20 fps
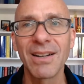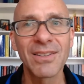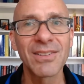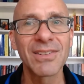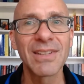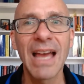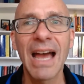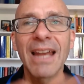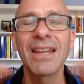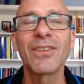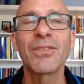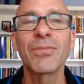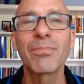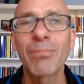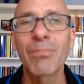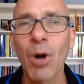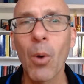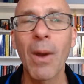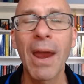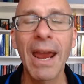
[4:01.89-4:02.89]
It's not as
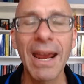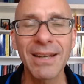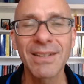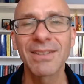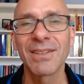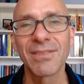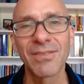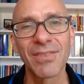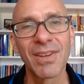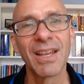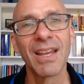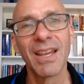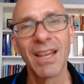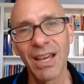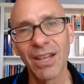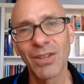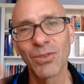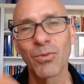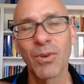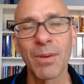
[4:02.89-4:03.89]
proactive
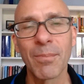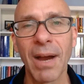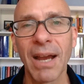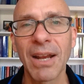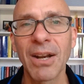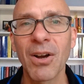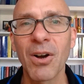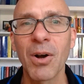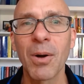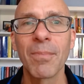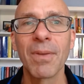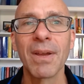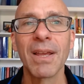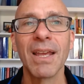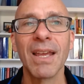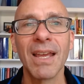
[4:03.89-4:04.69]
as one might hope.